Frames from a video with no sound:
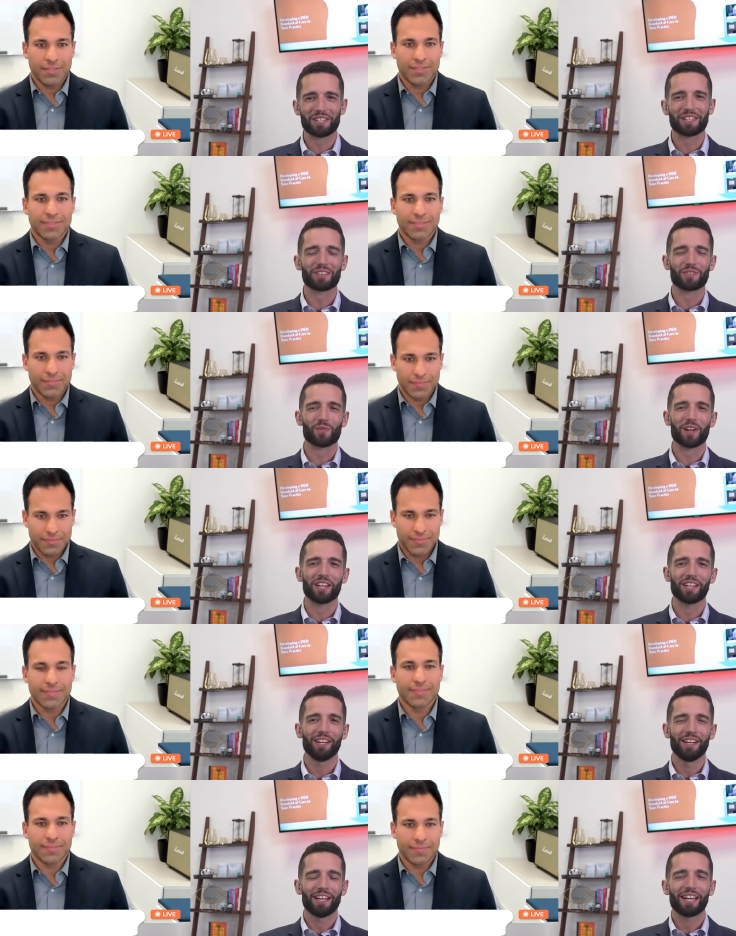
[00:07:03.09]
Speaker 1: disease, right?
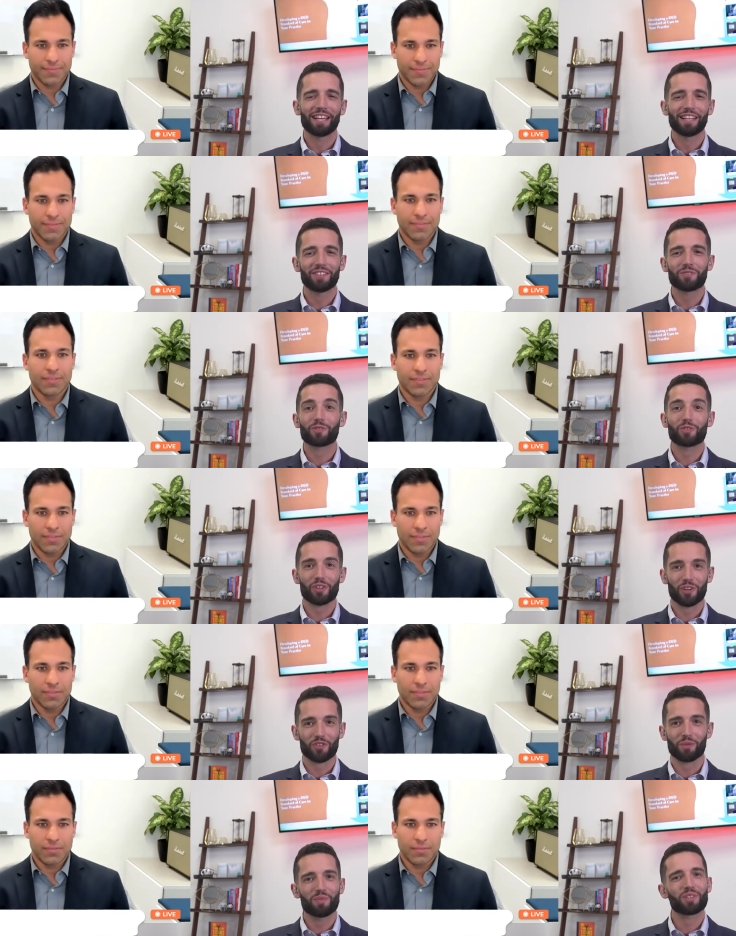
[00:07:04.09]
And this is
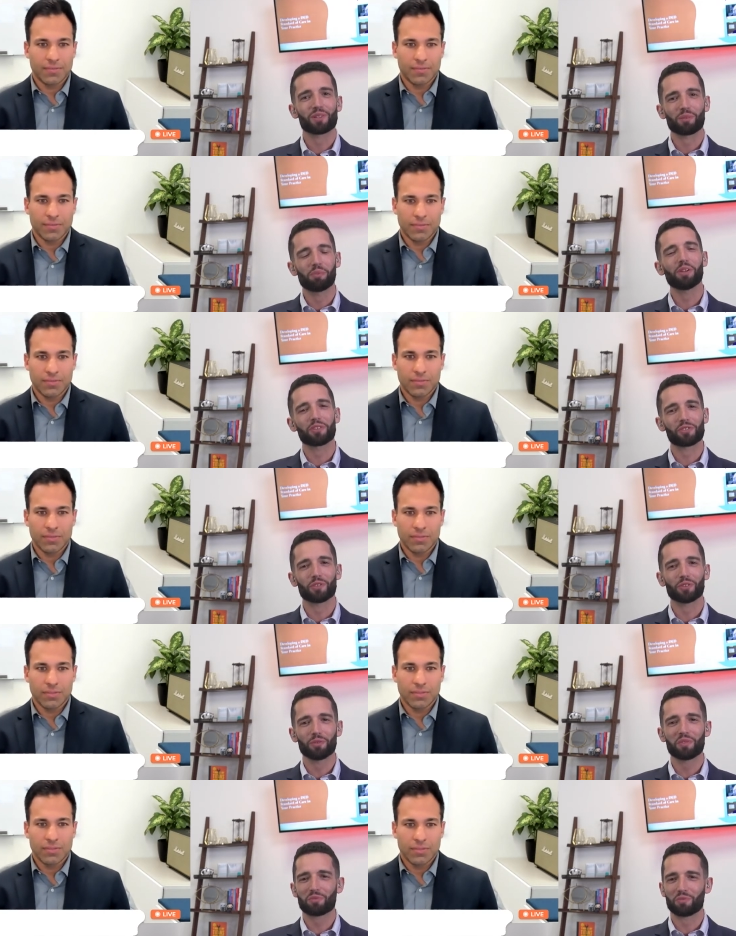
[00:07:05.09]
such a missing piece. So
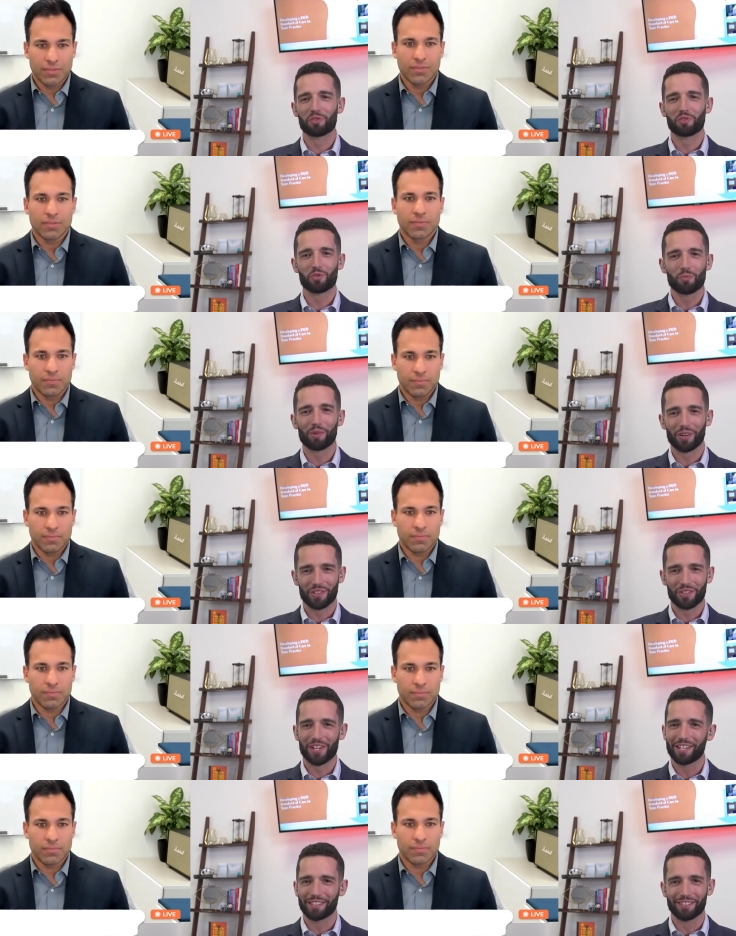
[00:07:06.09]
you must be super
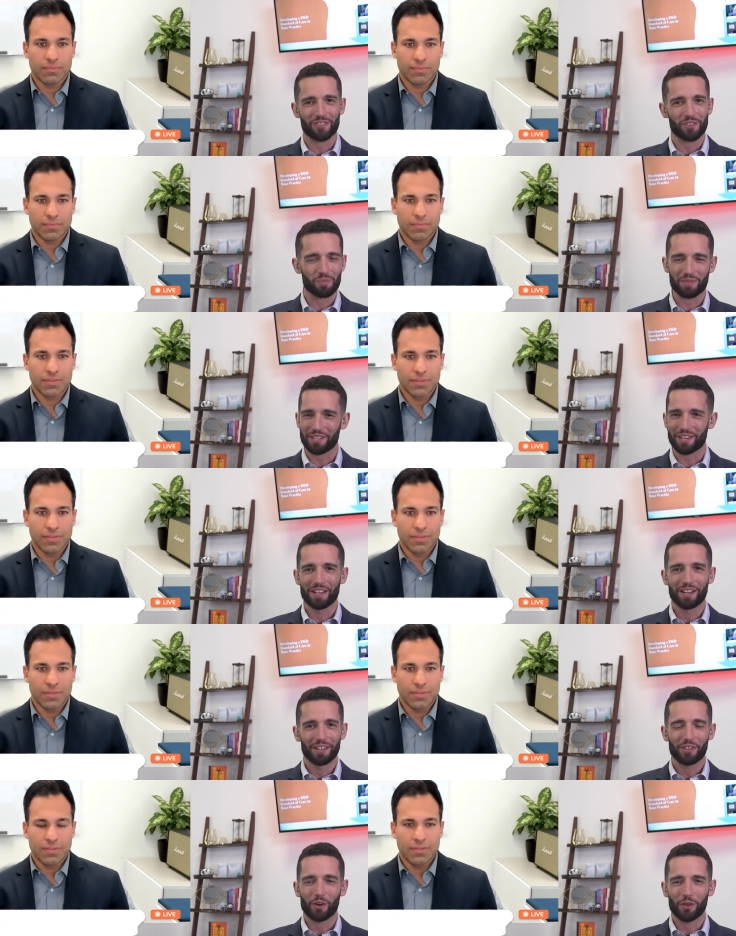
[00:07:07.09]
excited to just be,
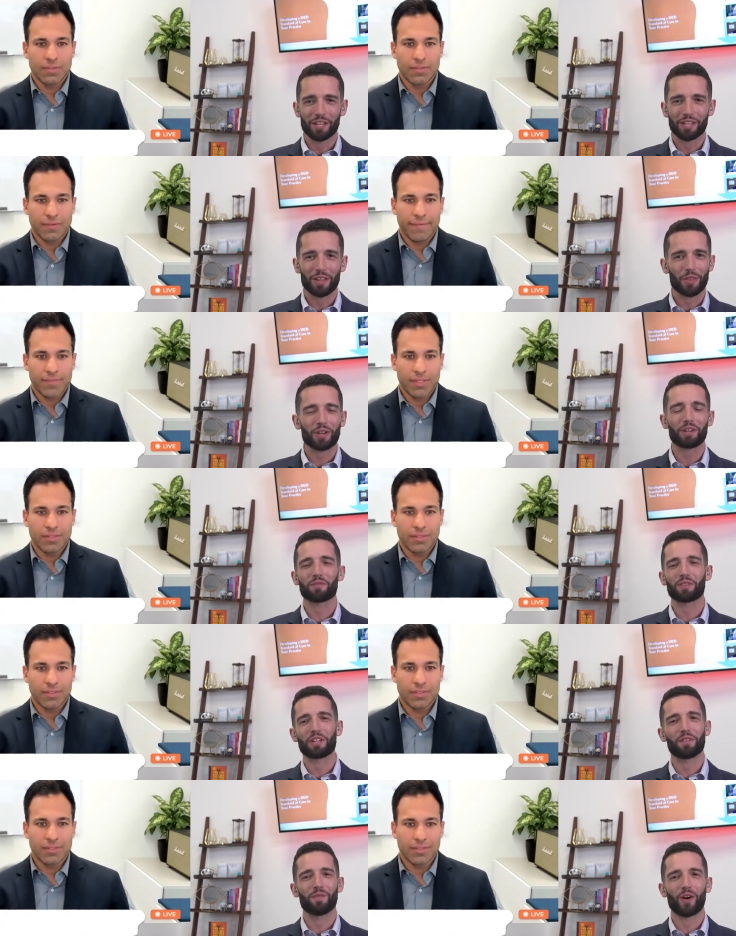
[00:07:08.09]
you know, in the thick of
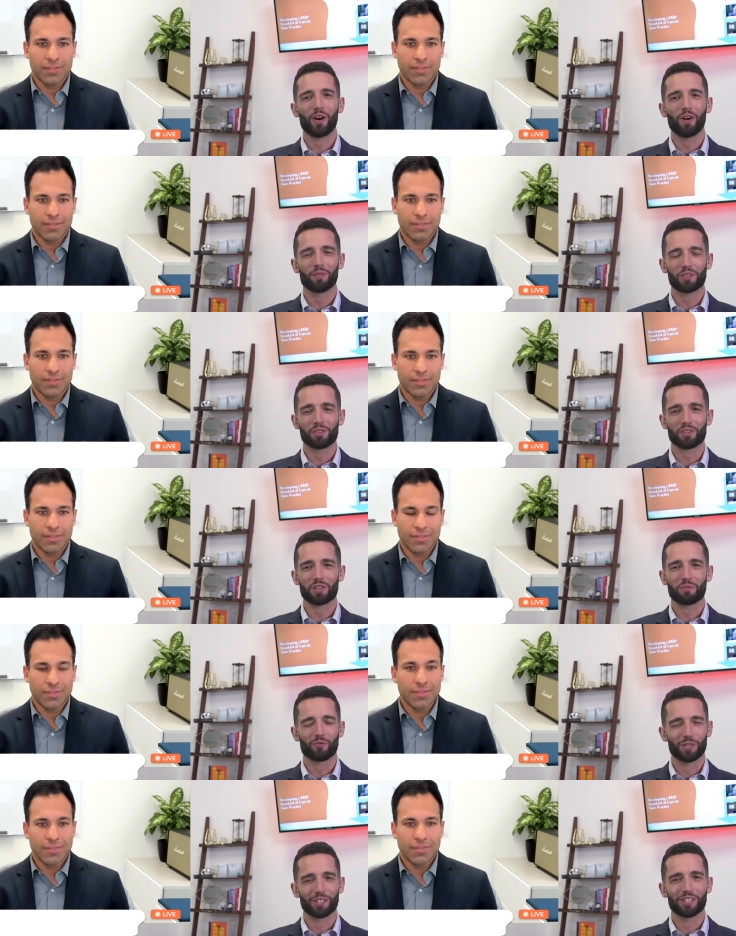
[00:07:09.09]
it, involved. This is going to
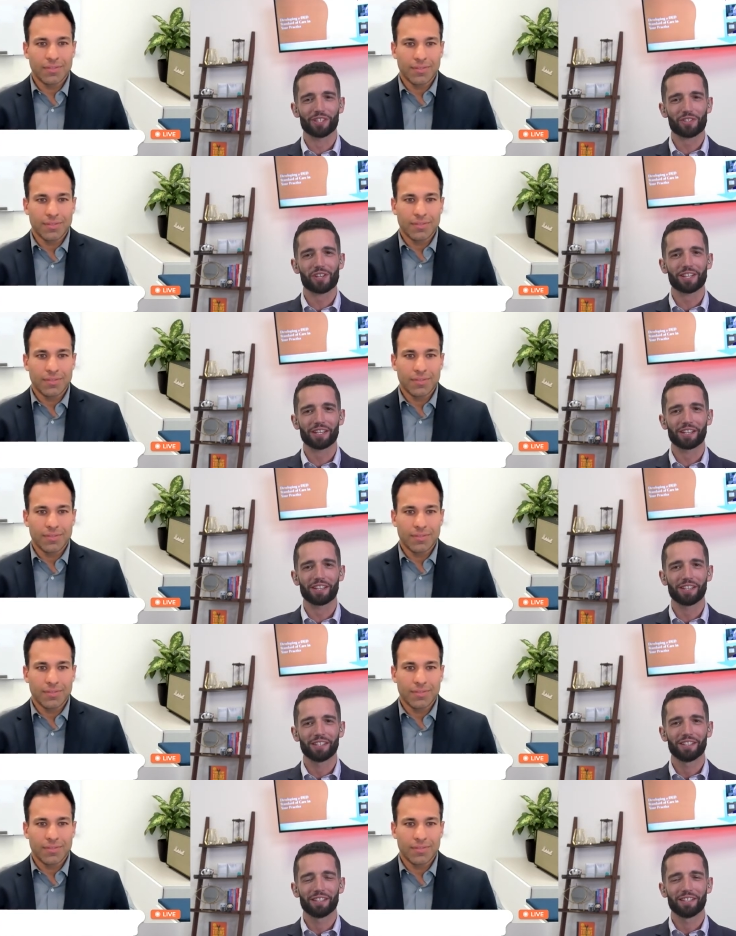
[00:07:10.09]
be really exciting
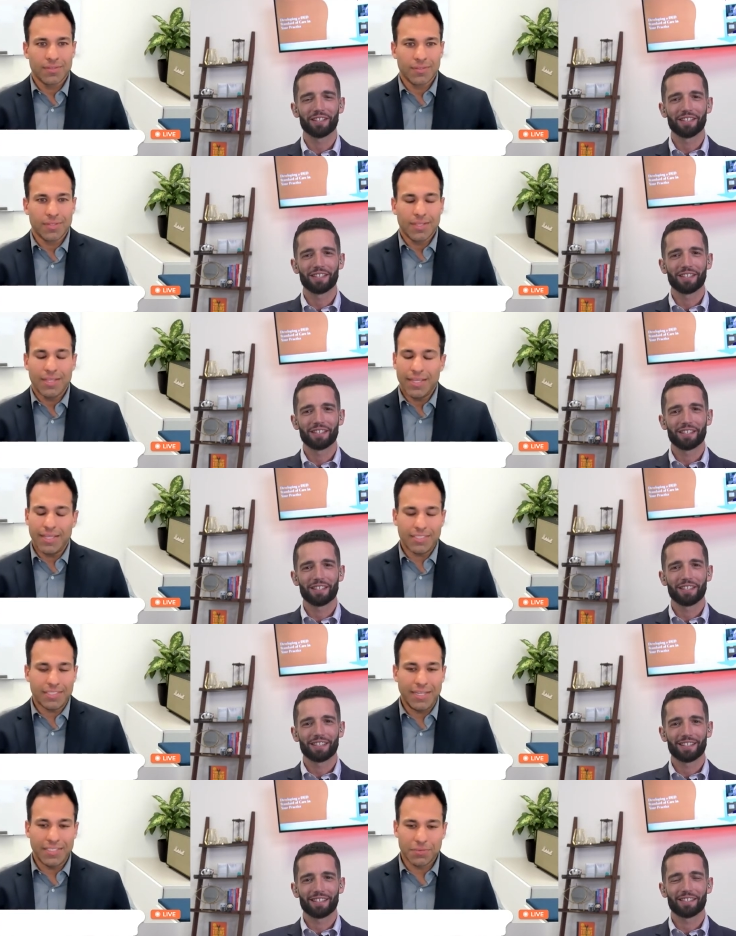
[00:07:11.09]
Speaker 2: it,
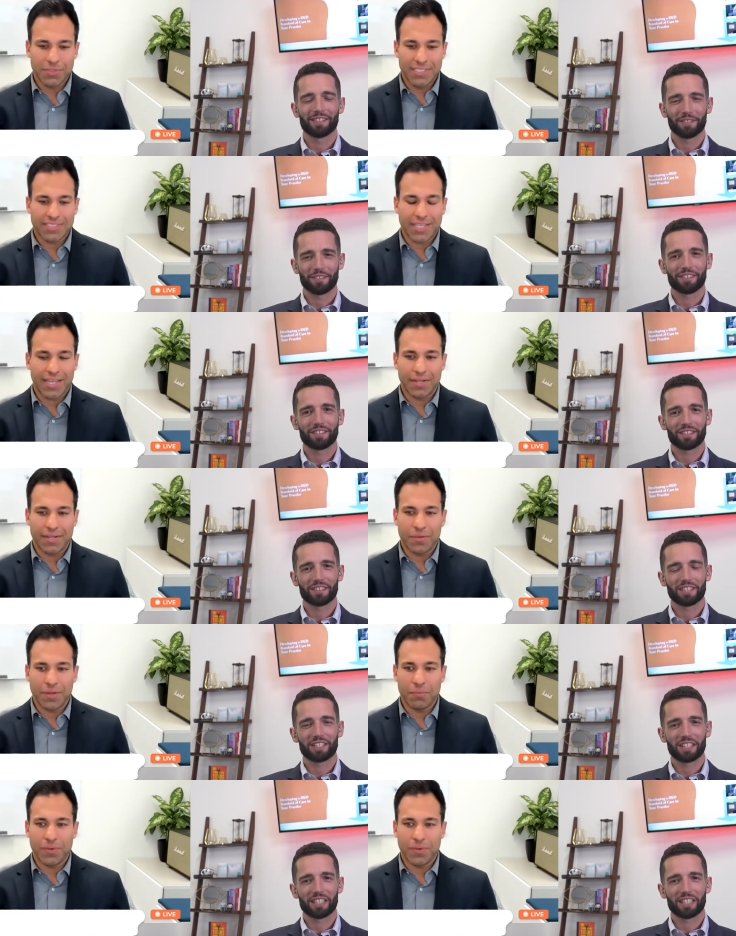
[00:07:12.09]
it is really exciting. And,